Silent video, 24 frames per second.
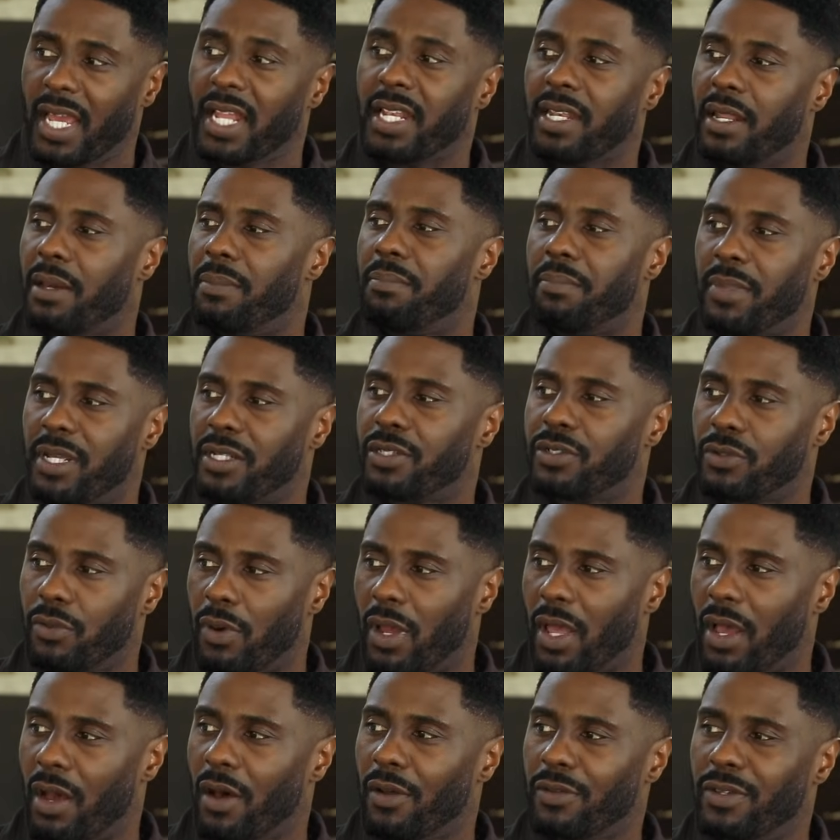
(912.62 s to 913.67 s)
in their
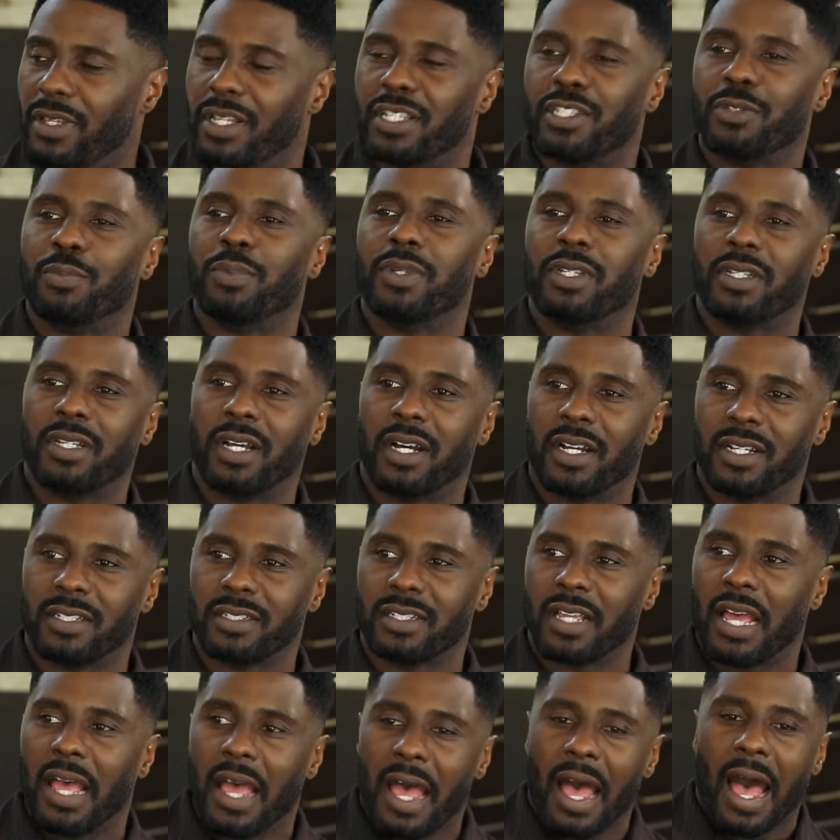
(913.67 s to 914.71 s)
mental health is
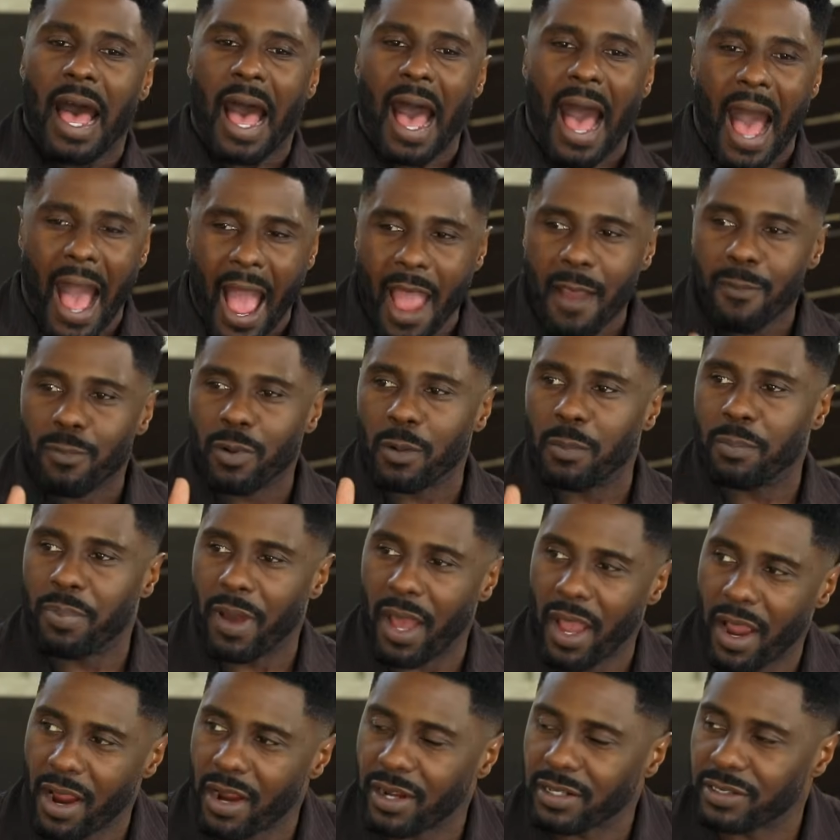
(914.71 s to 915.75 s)
because I
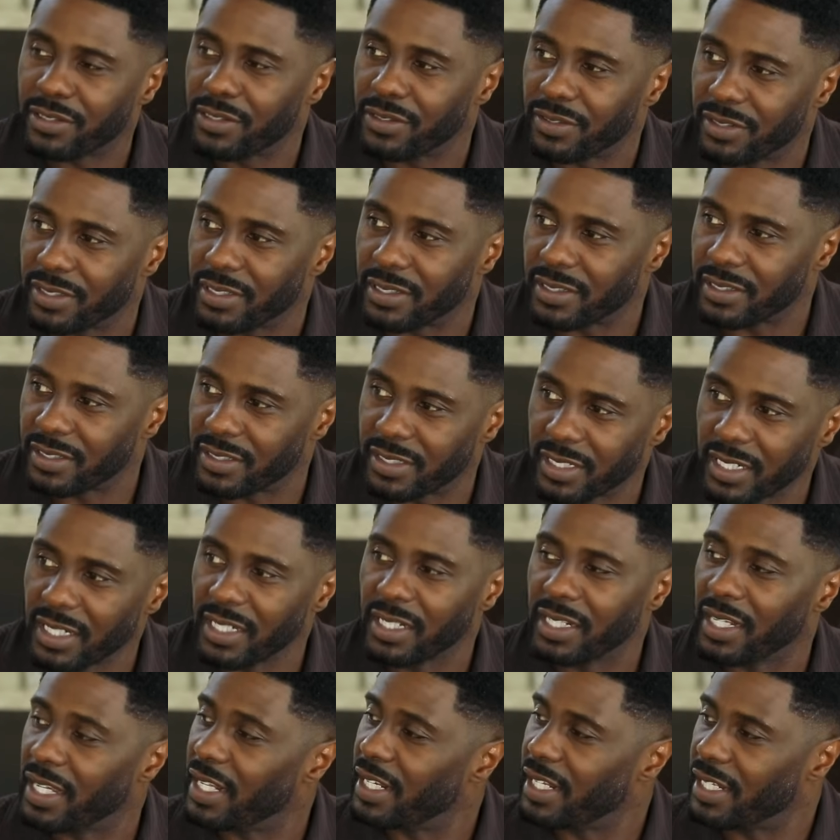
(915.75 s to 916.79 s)
prepared to
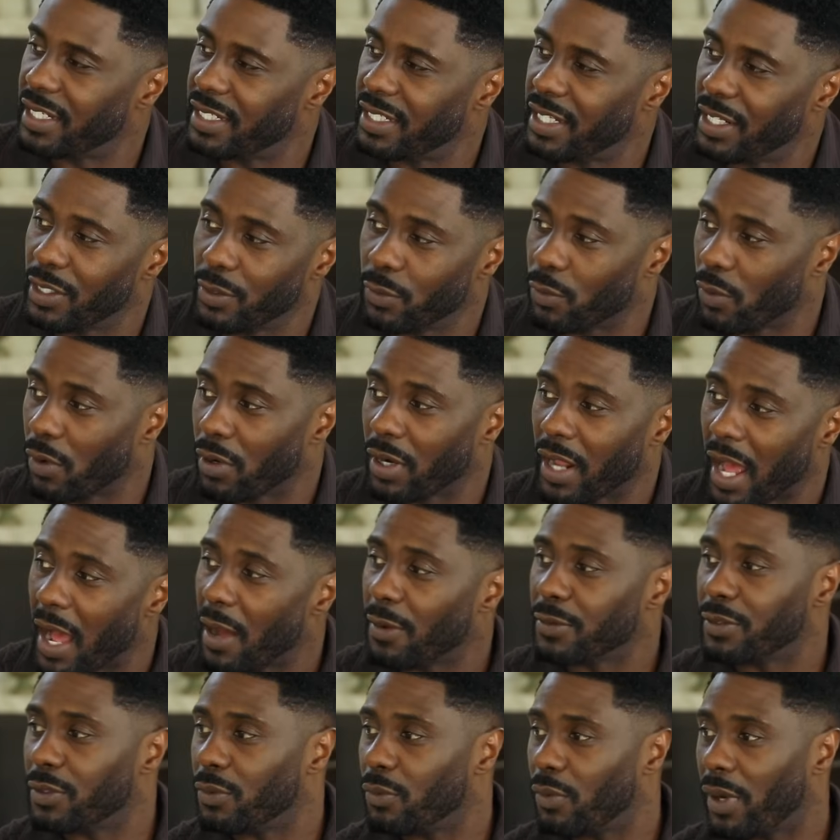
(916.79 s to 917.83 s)
succeed and it didn't work
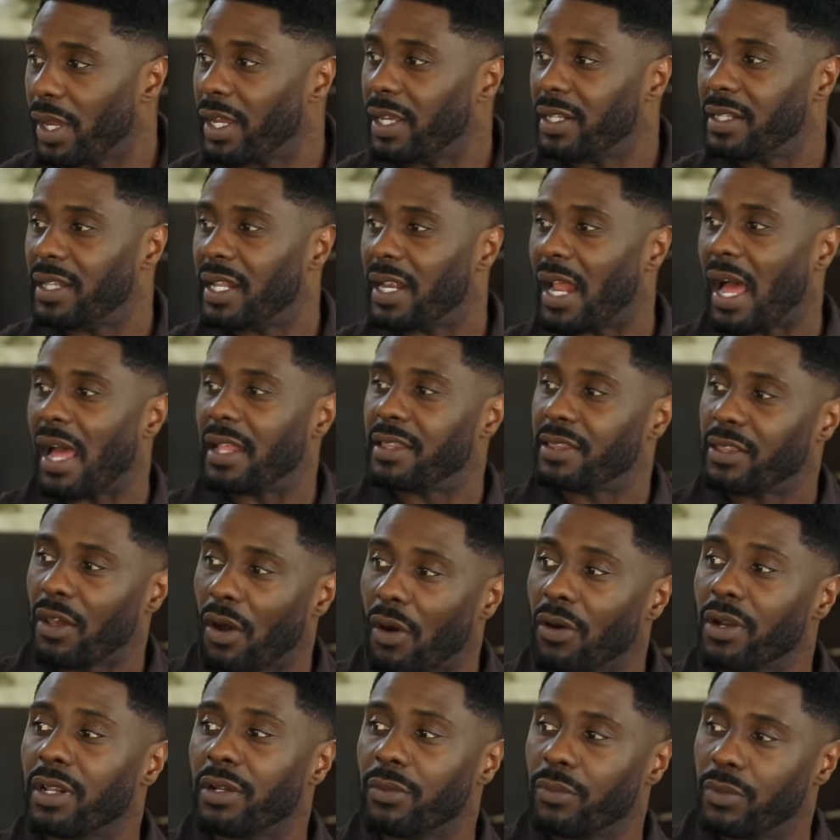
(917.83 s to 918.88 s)
out the way that I
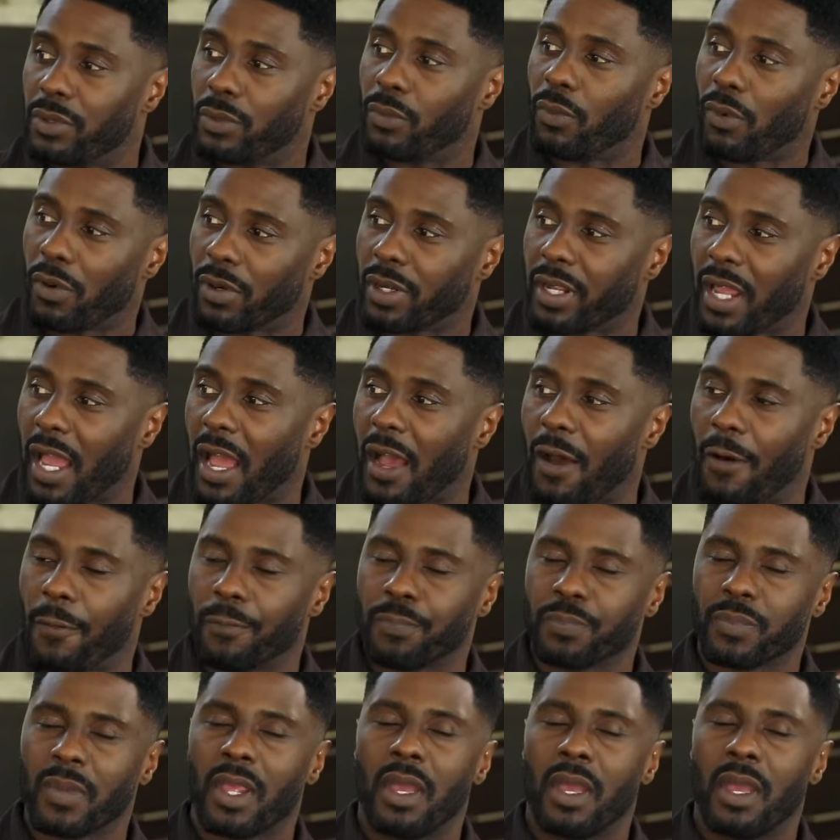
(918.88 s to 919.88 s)
thought it would work out.